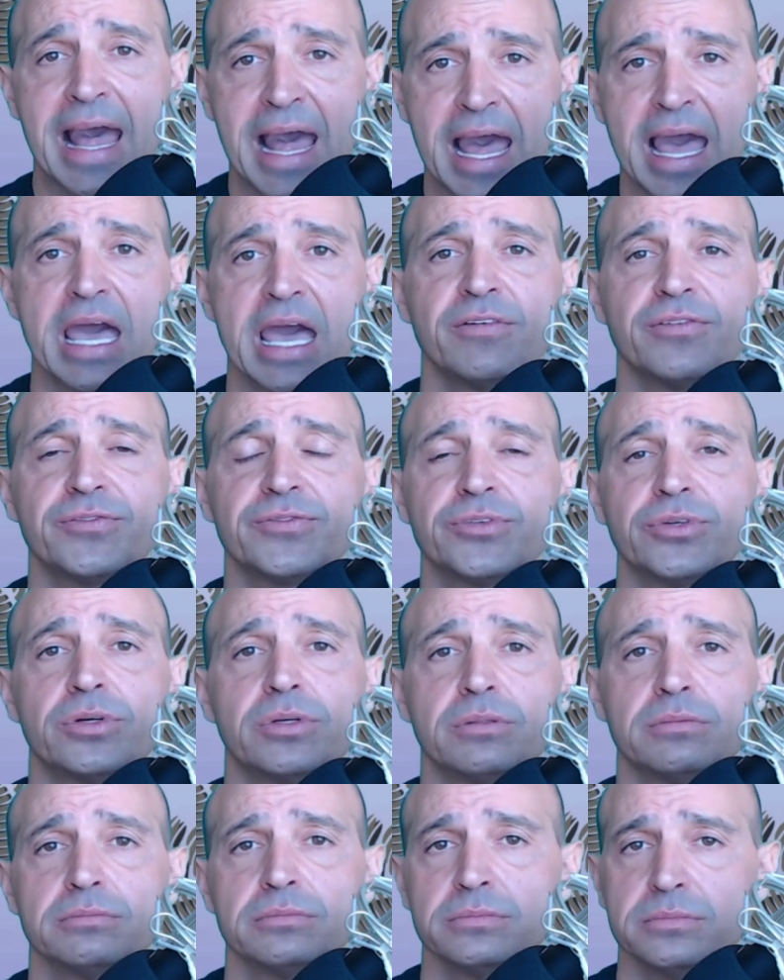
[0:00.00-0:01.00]

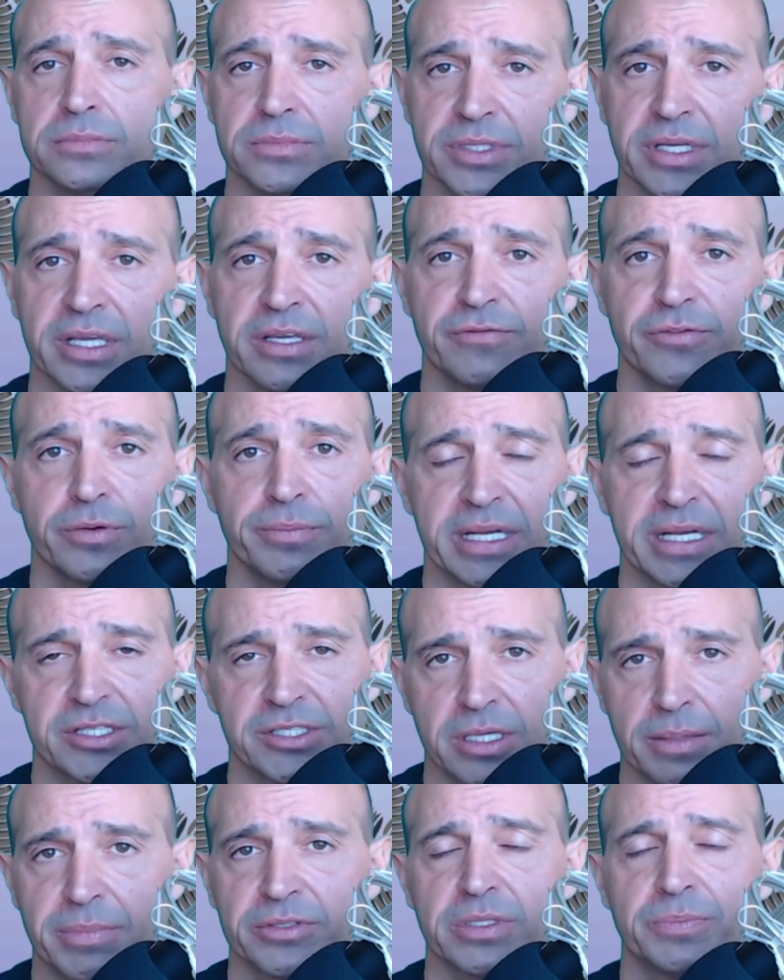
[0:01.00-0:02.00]
after the information
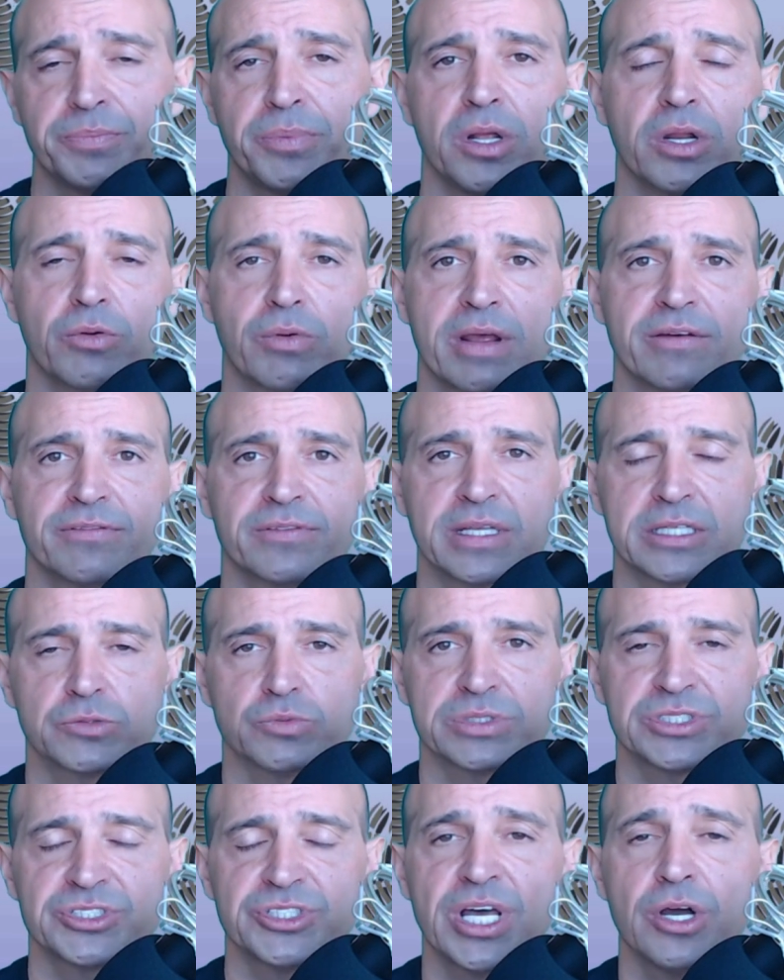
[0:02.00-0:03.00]
about the polygraph test
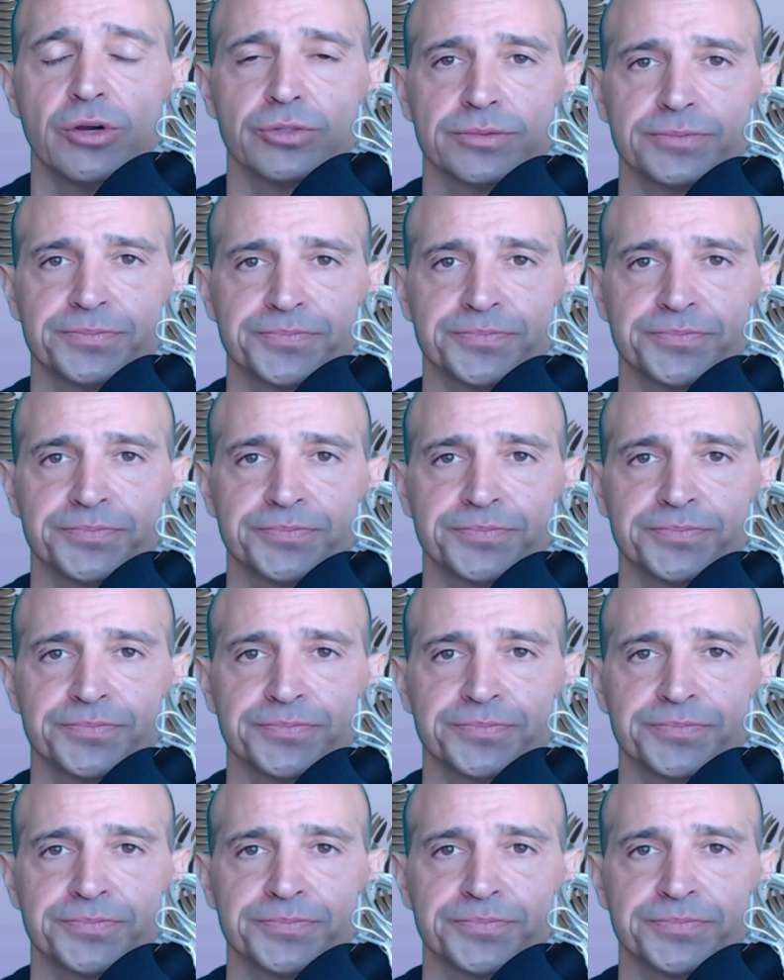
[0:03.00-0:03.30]
was known.